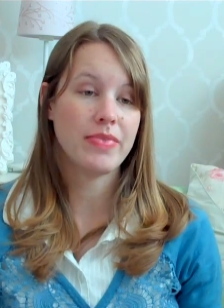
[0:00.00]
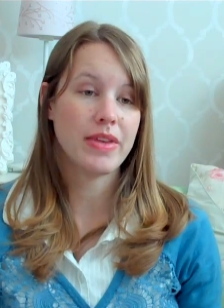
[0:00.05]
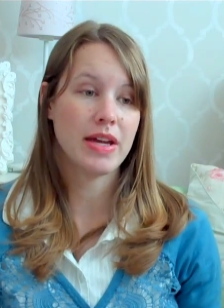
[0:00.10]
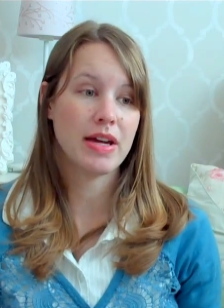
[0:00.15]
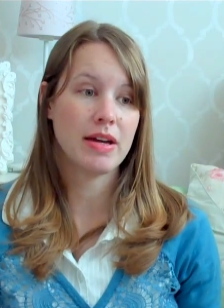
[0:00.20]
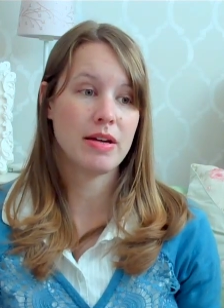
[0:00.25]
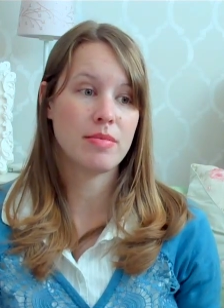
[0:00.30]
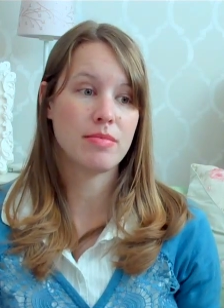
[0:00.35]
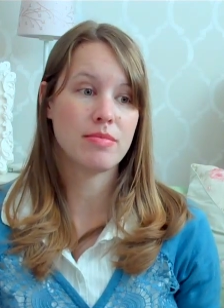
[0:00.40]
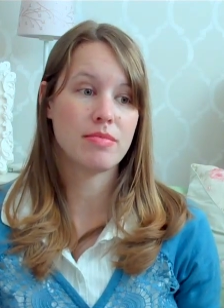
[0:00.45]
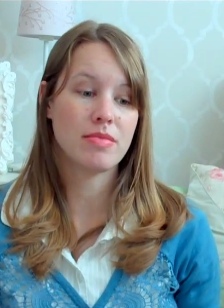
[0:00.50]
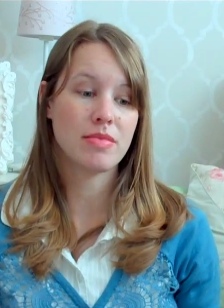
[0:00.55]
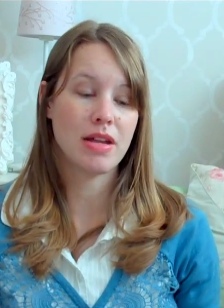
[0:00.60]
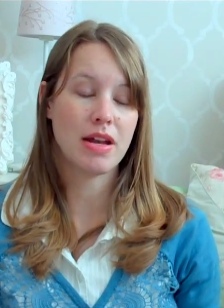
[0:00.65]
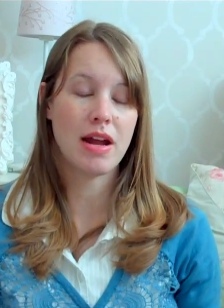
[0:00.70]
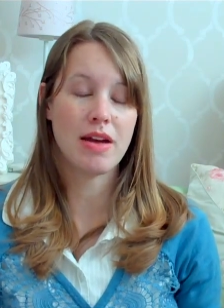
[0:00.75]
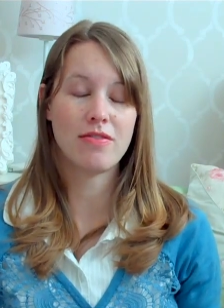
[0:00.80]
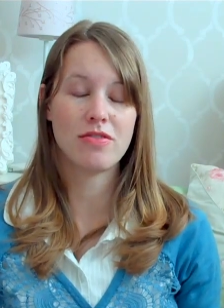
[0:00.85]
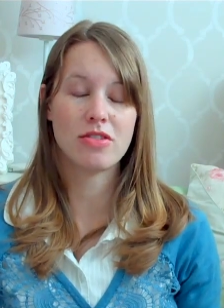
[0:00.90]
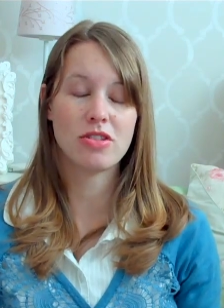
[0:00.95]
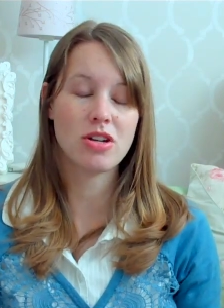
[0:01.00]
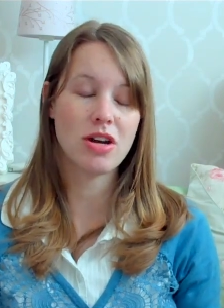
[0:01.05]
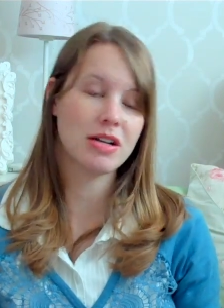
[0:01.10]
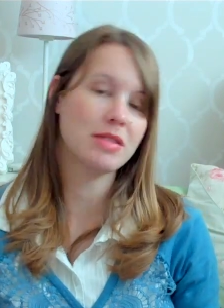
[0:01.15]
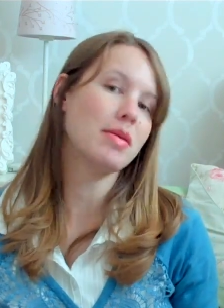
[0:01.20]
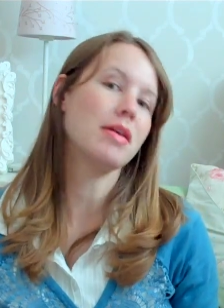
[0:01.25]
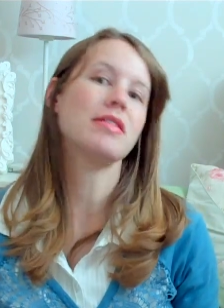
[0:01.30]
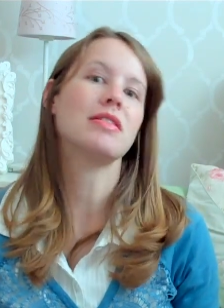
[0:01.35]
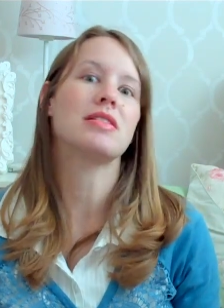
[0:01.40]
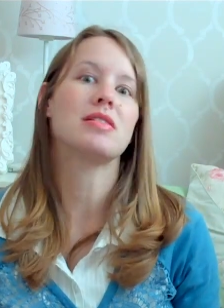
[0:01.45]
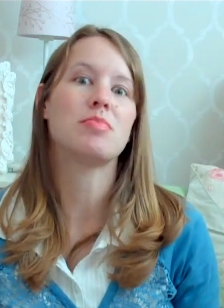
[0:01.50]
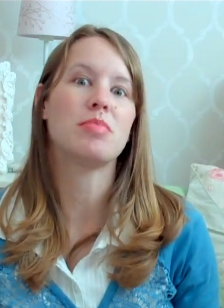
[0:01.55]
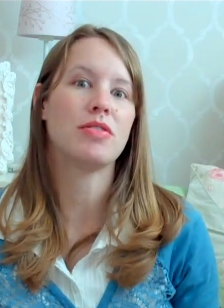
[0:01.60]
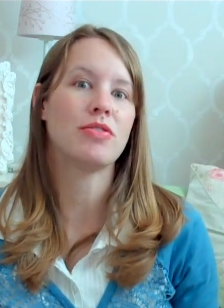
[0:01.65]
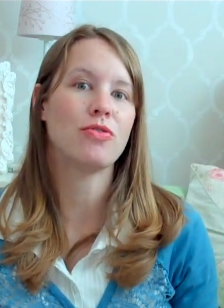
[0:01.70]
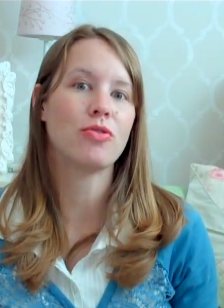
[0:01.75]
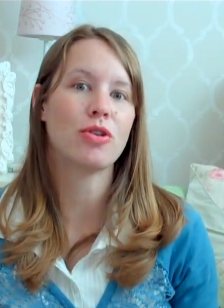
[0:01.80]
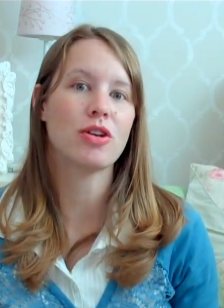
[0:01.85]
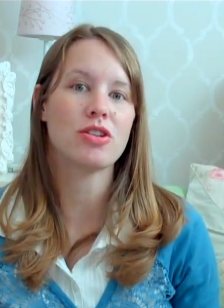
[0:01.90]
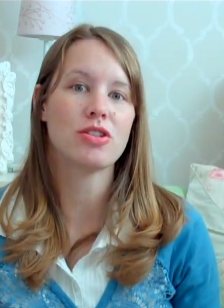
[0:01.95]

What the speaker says: And I've talked about this before,